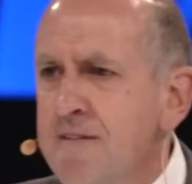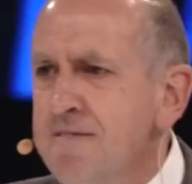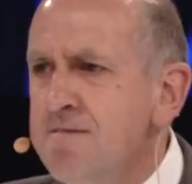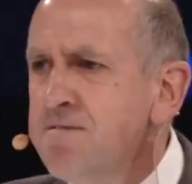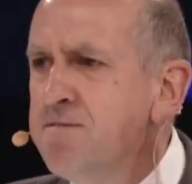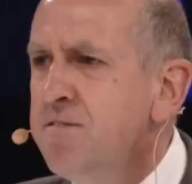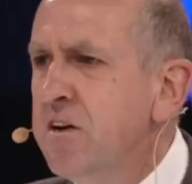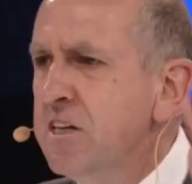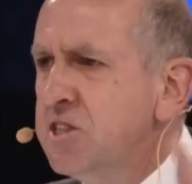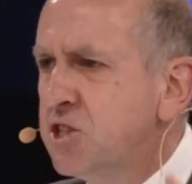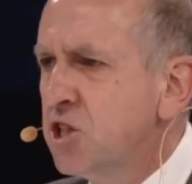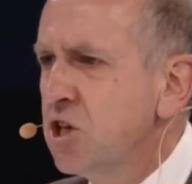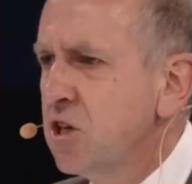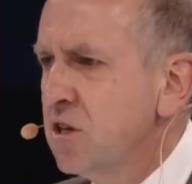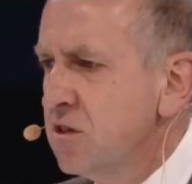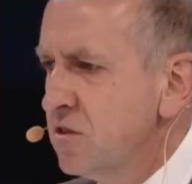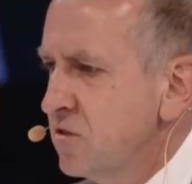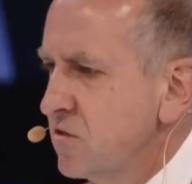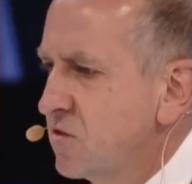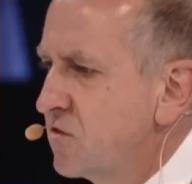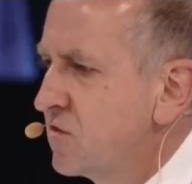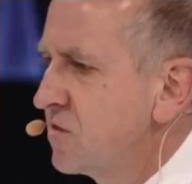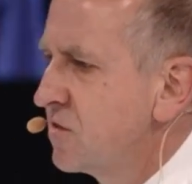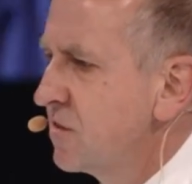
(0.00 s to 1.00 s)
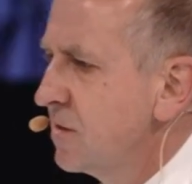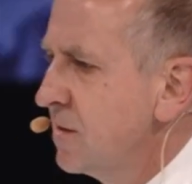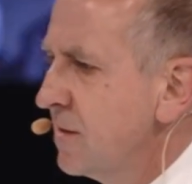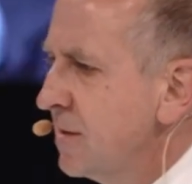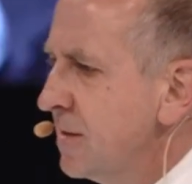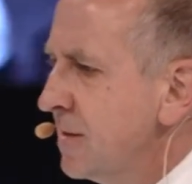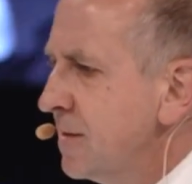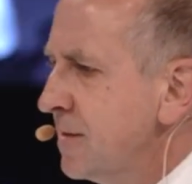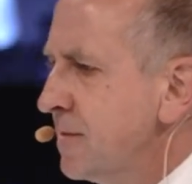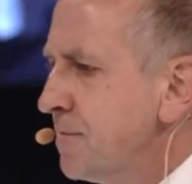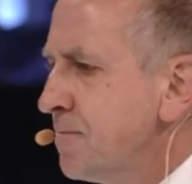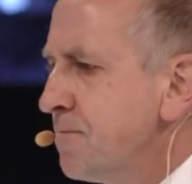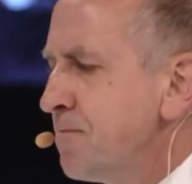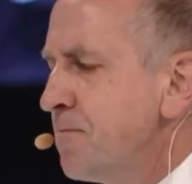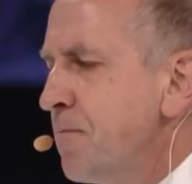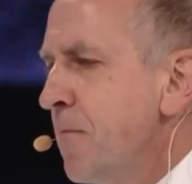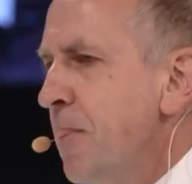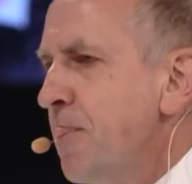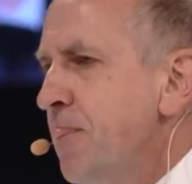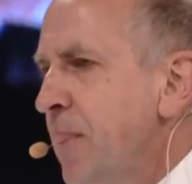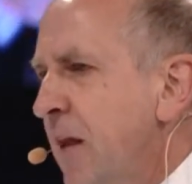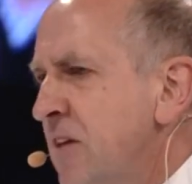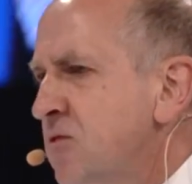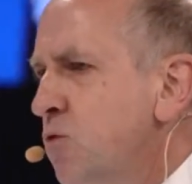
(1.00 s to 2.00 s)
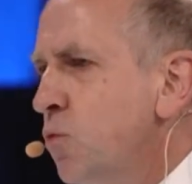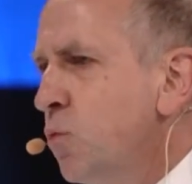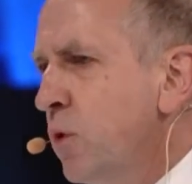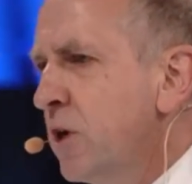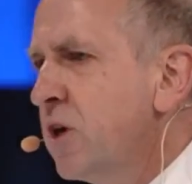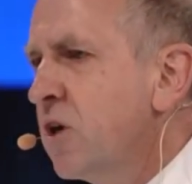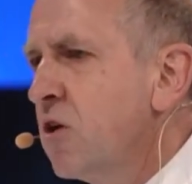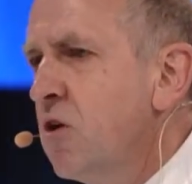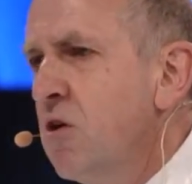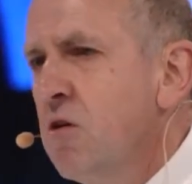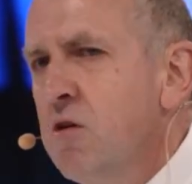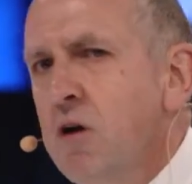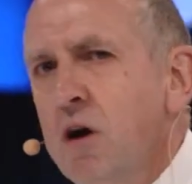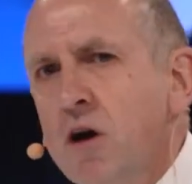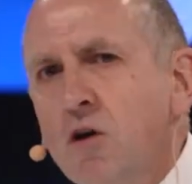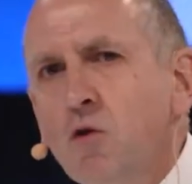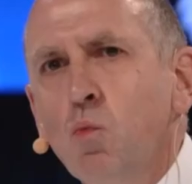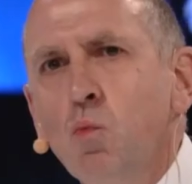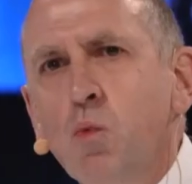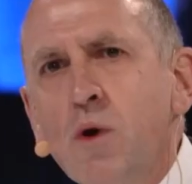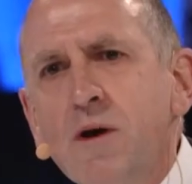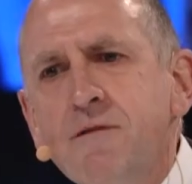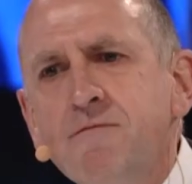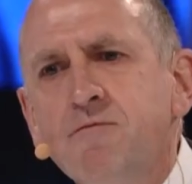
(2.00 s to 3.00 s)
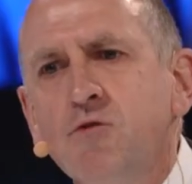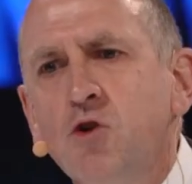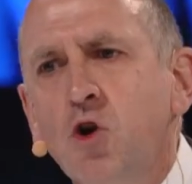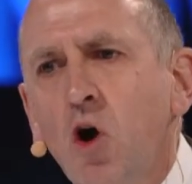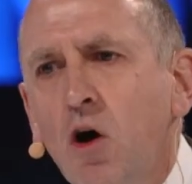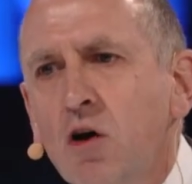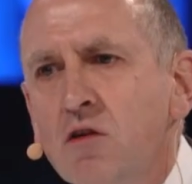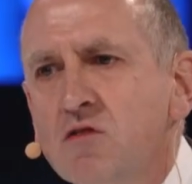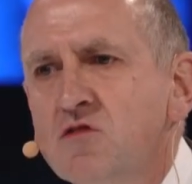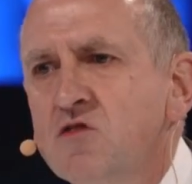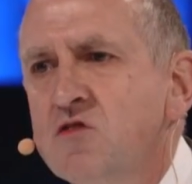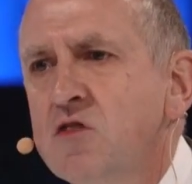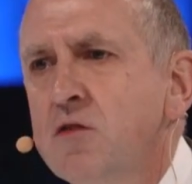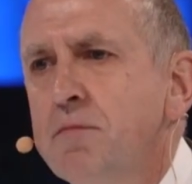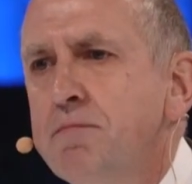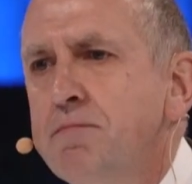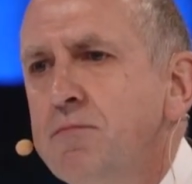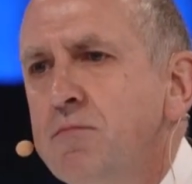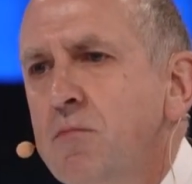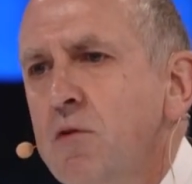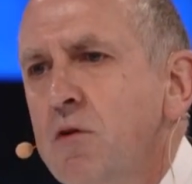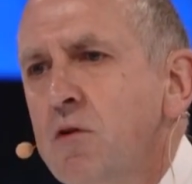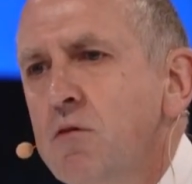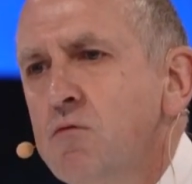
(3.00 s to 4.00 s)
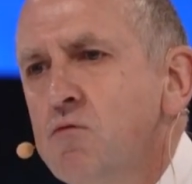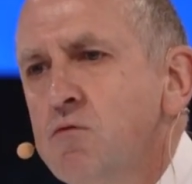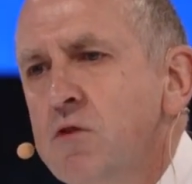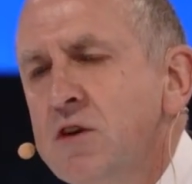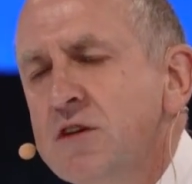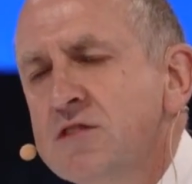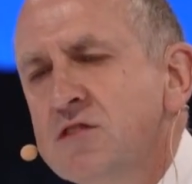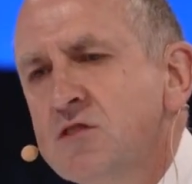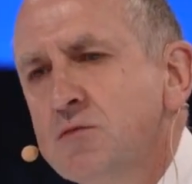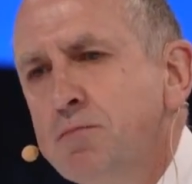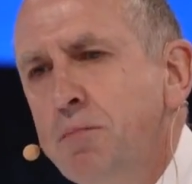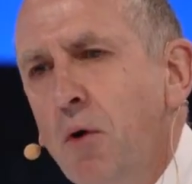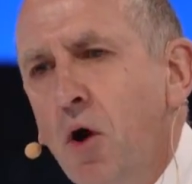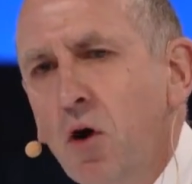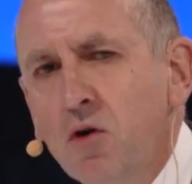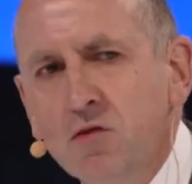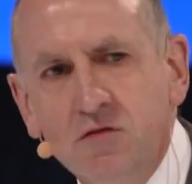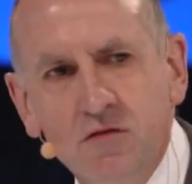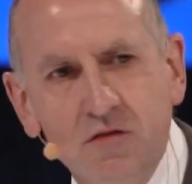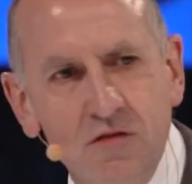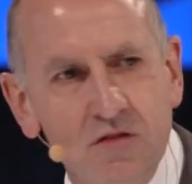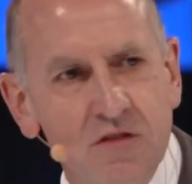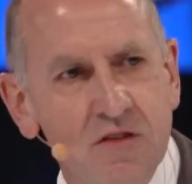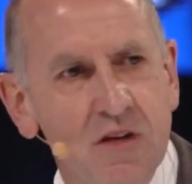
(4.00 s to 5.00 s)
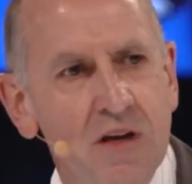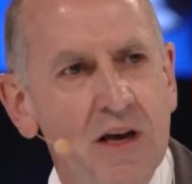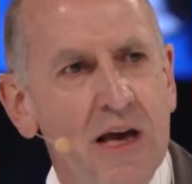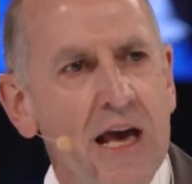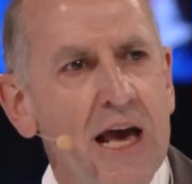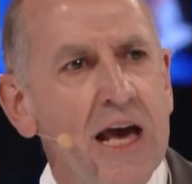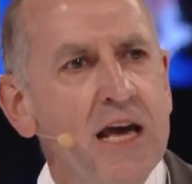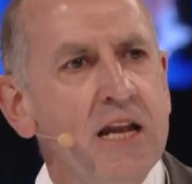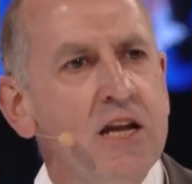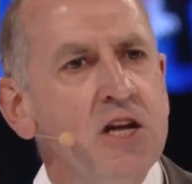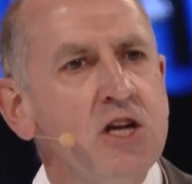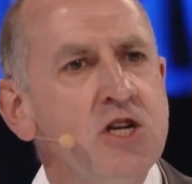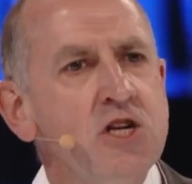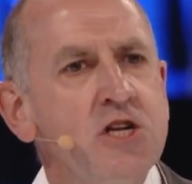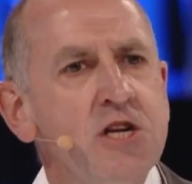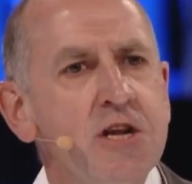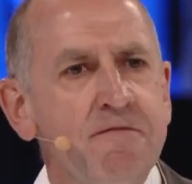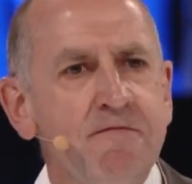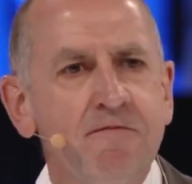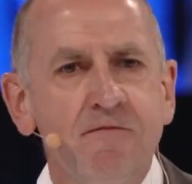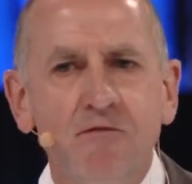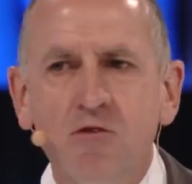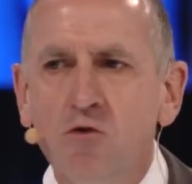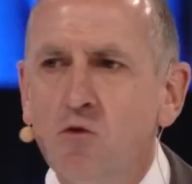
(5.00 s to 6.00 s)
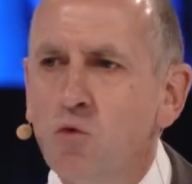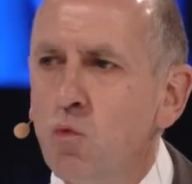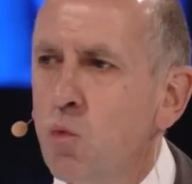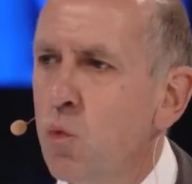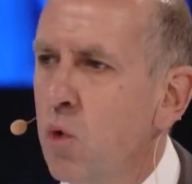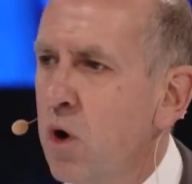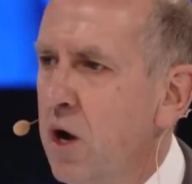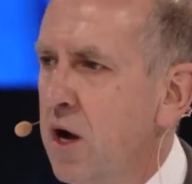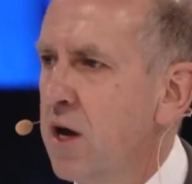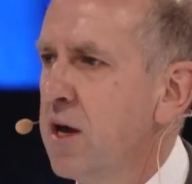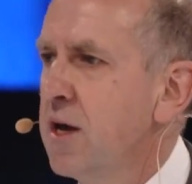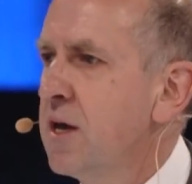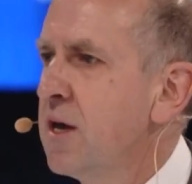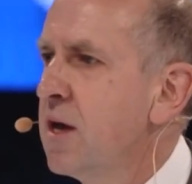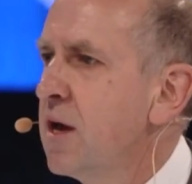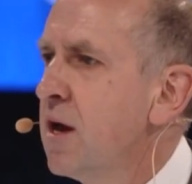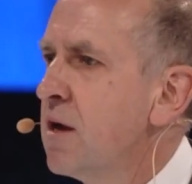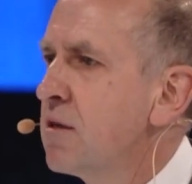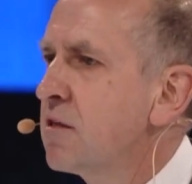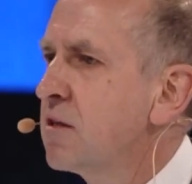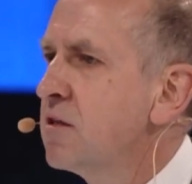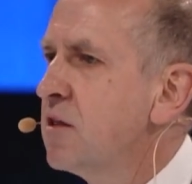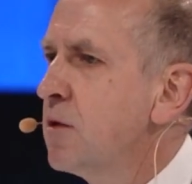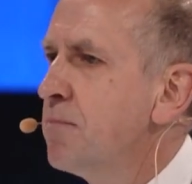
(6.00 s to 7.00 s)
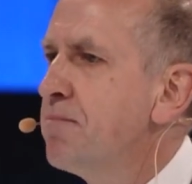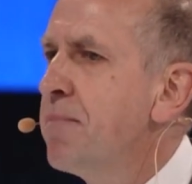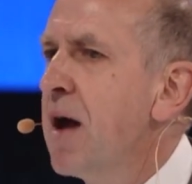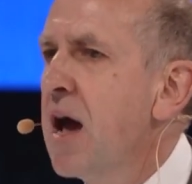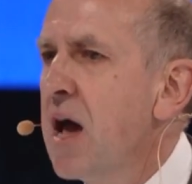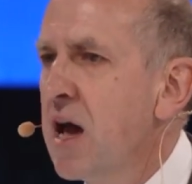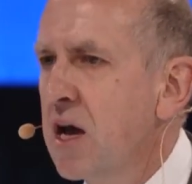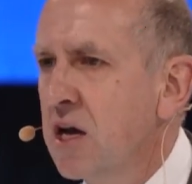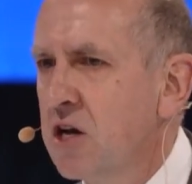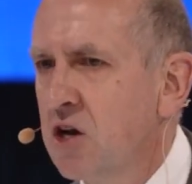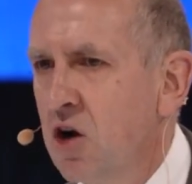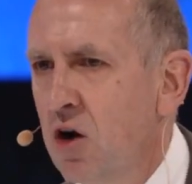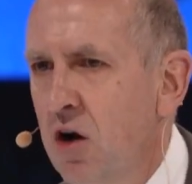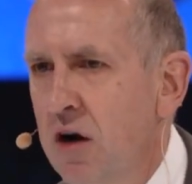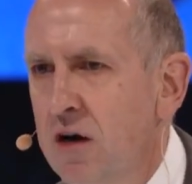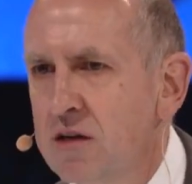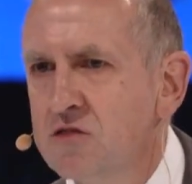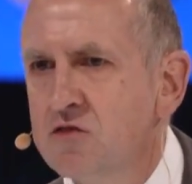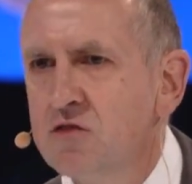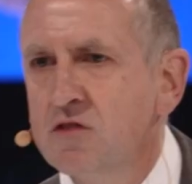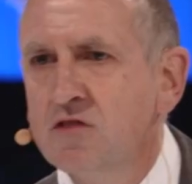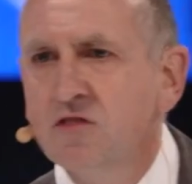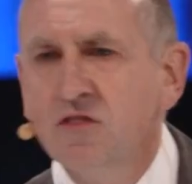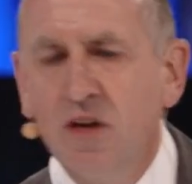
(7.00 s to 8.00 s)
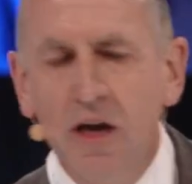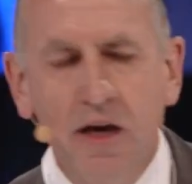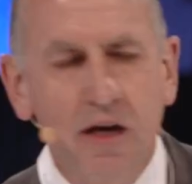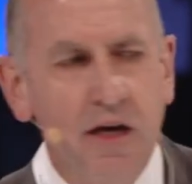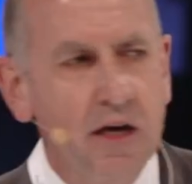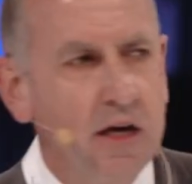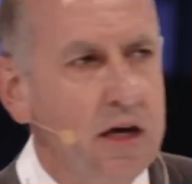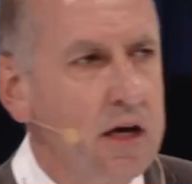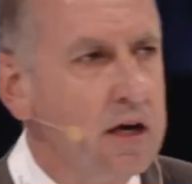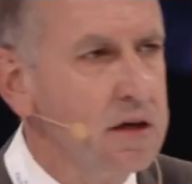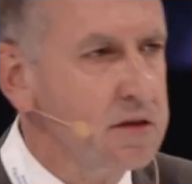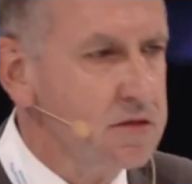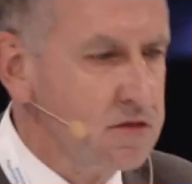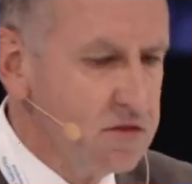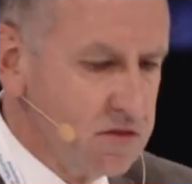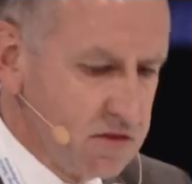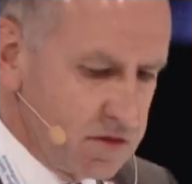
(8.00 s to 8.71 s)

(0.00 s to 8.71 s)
vigilance. That's what we're going to rely on. We've got to respond in a different way than the bad guys are attacking us.